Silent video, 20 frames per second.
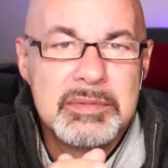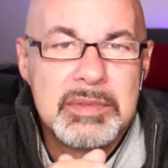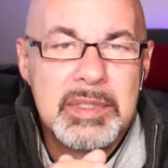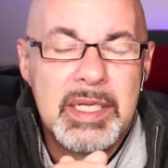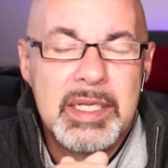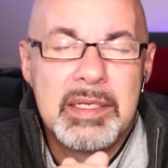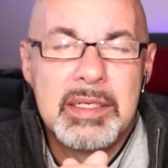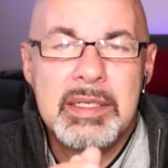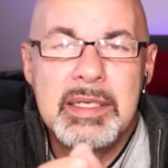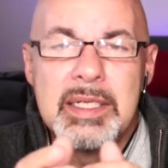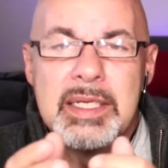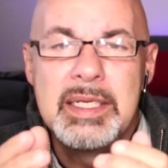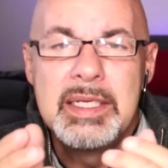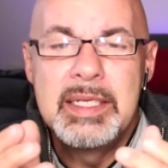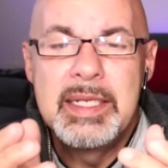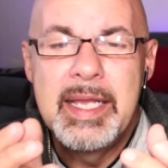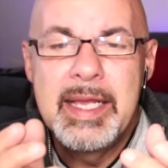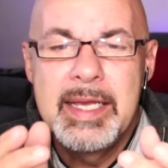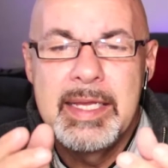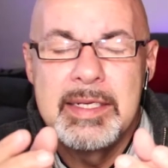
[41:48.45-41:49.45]
And he
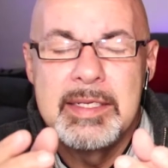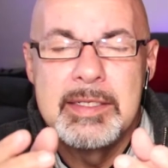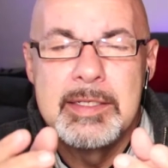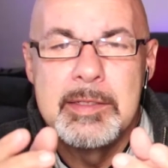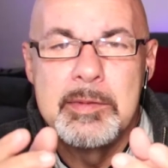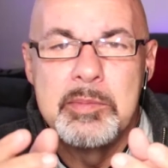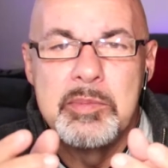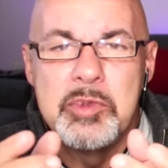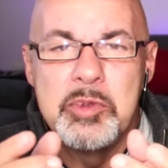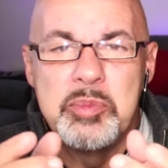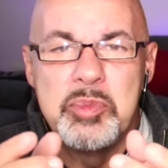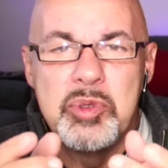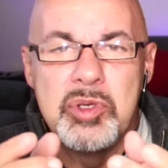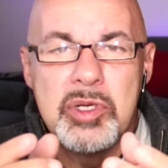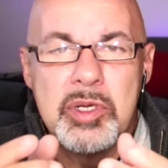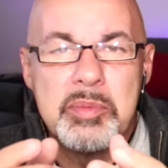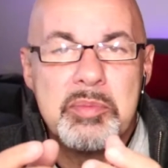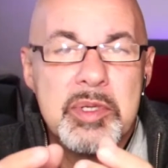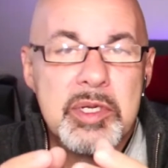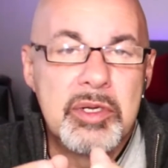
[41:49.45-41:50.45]
handed him the
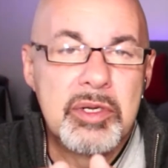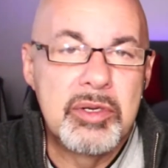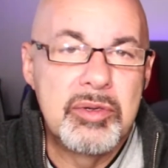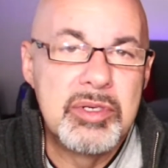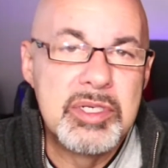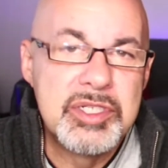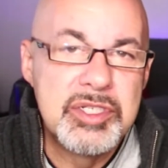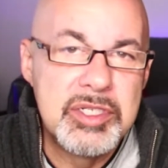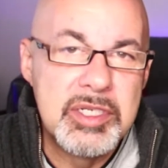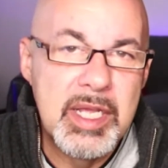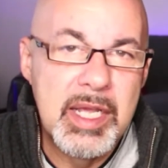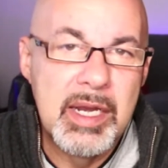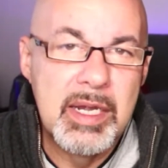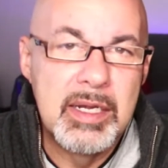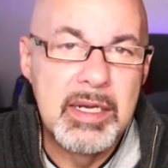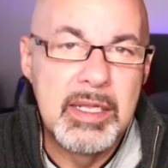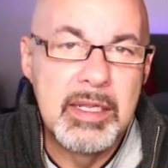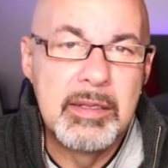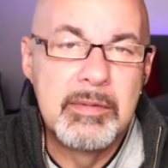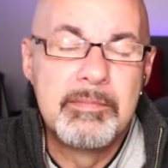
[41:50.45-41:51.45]
book, Mere
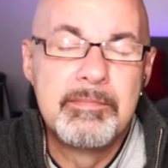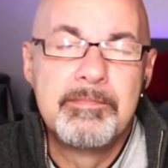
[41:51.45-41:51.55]
Christianity.